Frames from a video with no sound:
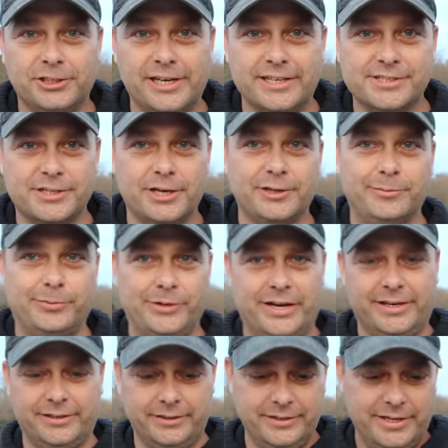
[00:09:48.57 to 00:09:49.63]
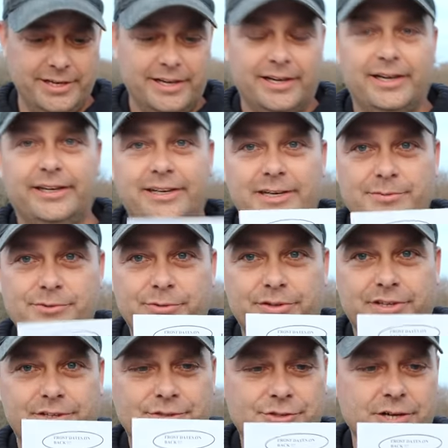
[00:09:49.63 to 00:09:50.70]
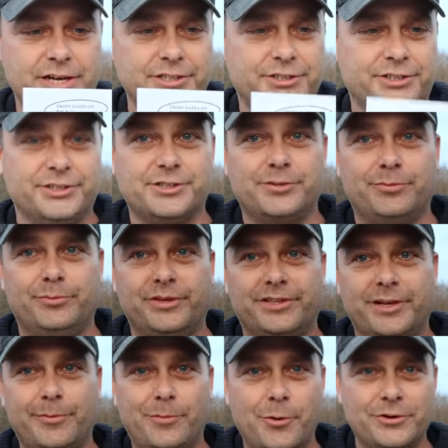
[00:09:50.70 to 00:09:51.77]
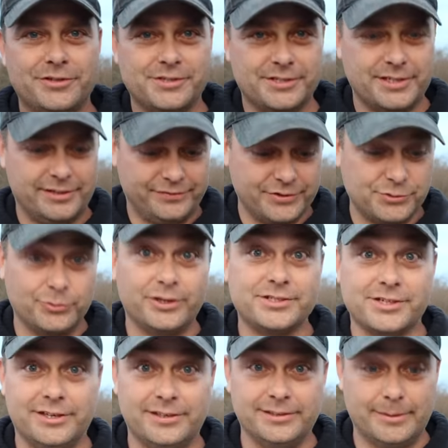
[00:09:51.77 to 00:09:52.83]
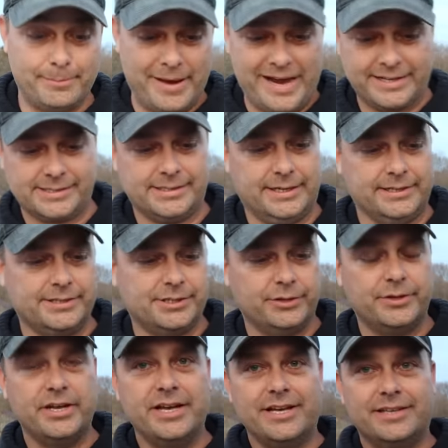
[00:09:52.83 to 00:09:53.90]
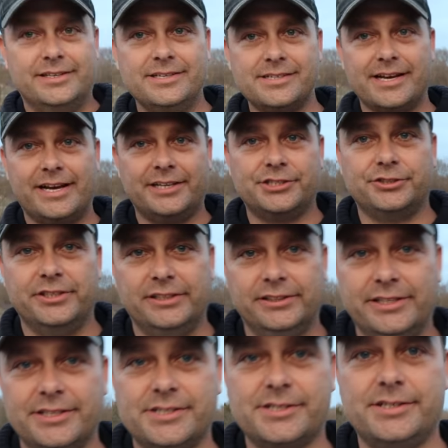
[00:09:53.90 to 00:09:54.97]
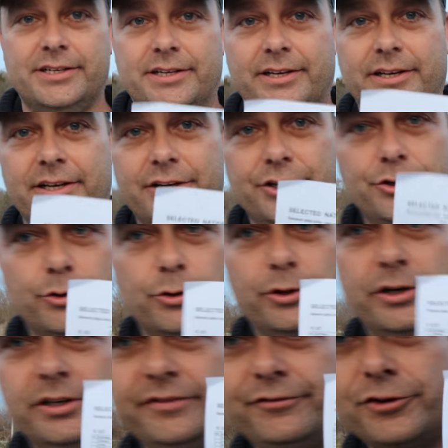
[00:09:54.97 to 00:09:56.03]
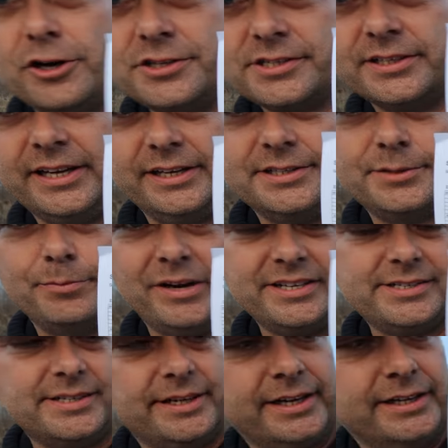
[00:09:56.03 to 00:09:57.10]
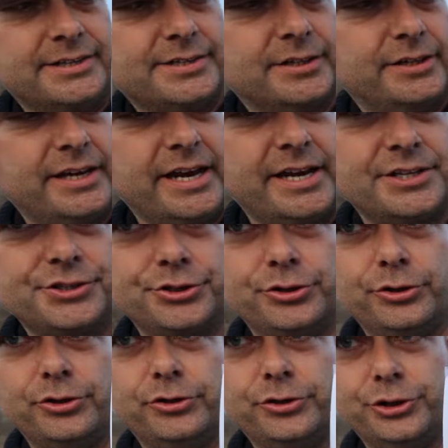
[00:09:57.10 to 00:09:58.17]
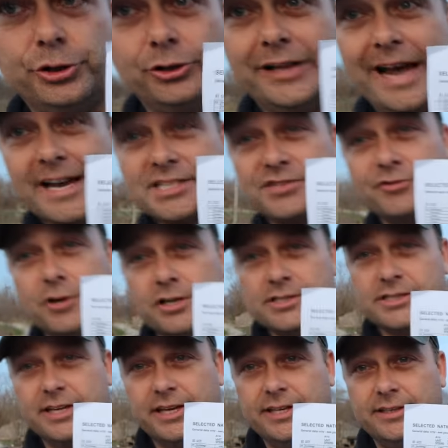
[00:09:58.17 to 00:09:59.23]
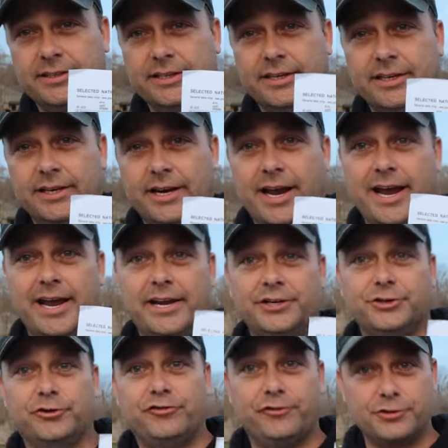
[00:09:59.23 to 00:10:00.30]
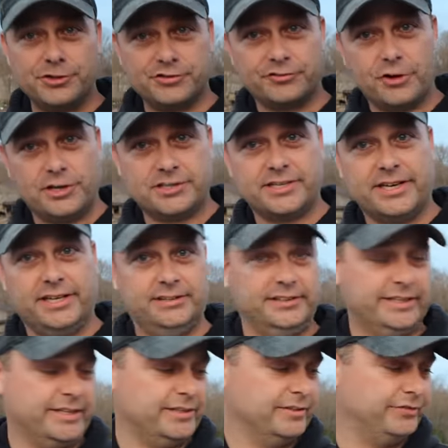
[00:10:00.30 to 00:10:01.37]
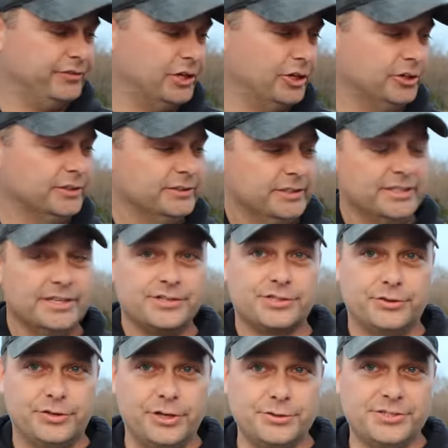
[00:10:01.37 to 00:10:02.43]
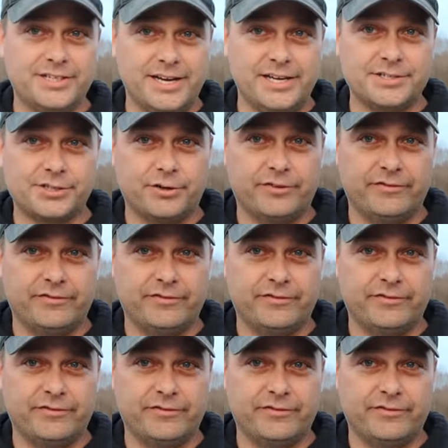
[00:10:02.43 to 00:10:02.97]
Clyde's Garden Planner, it comes with instructions, but the important stuff is what's on the backside. So this actually lists your frost dates by city. So it has your, your last frost date and your first frost date, like in the fall. So those dates